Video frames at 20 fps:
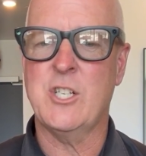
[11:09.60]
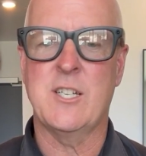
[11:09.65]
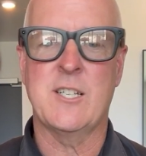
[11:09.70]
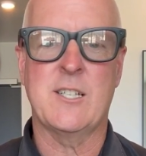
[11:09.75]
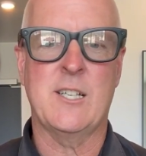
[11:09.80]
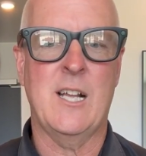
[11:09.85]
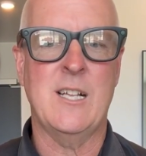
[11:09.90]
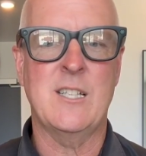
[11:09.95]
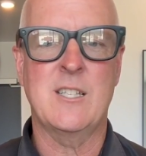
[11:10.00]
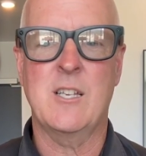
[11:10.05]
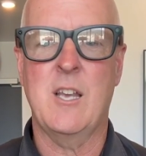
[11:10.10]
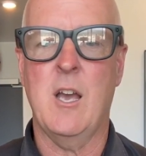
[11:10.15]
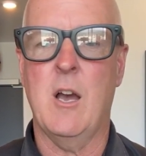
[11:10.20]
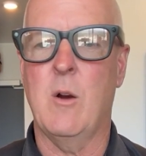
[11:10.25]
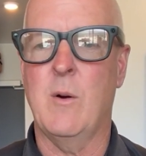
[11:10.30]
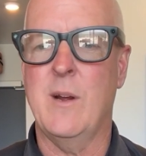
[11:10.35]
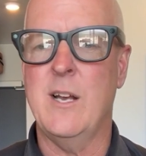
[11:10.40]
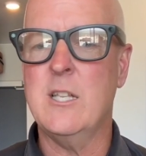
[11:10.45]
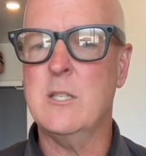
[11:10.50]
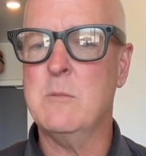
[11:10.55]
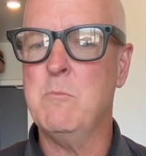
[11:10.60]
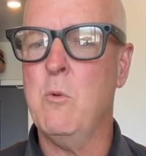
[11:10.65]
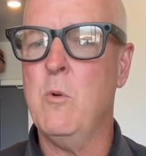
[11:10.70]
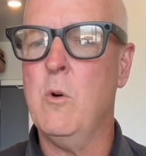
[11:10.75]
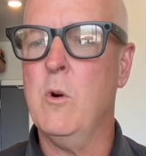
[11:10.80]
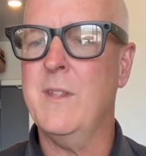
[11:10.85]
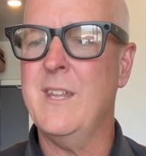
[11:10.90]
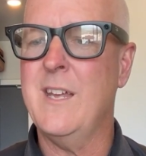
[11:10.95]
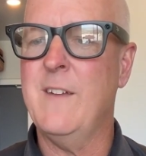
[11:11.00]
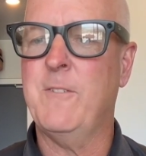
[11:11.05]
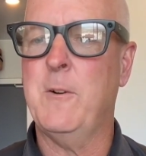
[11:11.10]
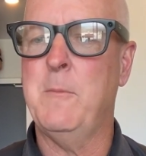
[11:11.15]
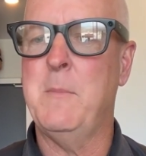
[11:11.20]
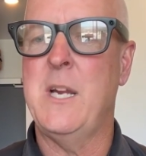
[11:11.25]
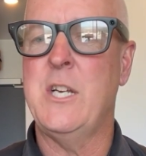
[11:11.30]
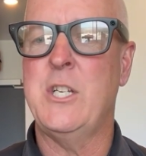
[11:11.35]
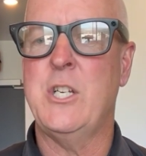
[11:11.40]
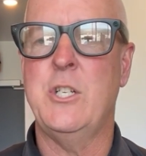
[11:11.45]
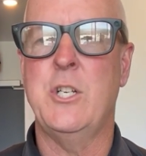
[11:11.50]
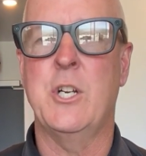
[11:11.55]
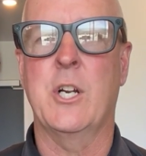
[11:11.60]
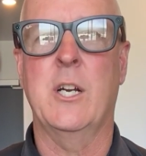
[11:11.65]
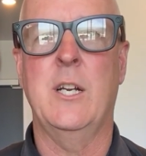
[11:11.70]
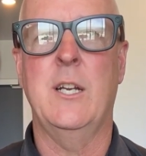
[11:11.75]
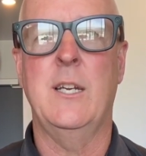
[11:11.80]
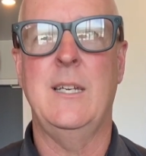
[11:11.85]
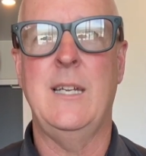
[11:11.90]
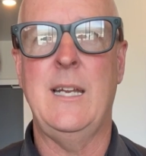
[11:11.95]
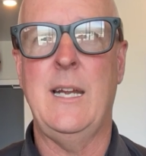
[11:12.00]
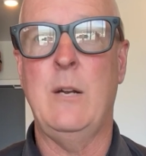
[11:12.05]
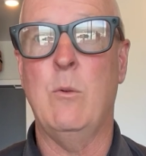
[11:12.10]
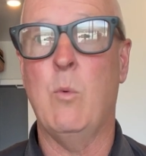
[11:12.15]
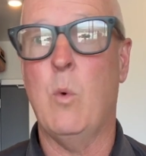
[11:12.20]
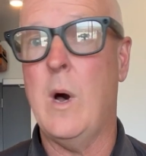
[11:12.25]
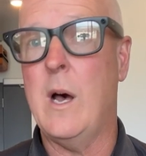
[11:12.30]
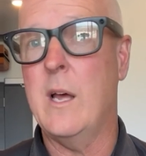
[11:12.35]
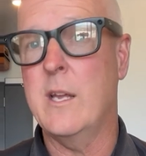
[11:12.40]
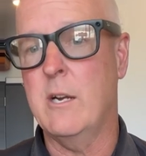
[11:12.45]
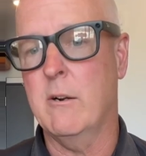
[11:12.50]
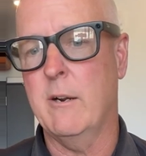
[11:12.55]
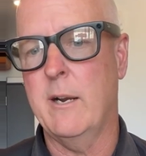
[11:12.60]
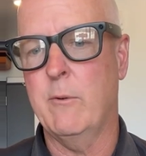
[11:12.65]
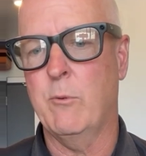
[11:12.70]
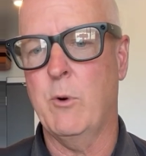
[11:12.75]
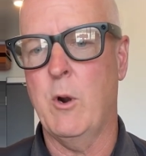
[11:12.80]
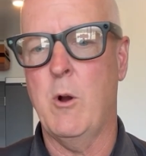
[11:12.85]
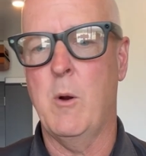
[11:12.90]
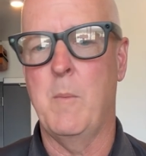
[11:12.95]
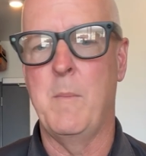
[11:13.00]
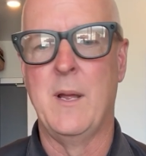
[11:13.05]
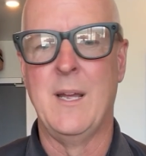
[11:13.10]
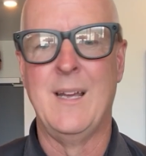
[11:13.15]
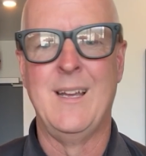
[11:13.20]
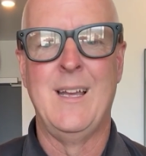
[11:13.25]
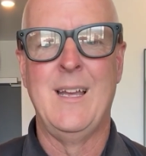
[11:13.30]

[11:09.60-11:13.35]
is Let's Go. It's more the information you're going to need while you're in Rome.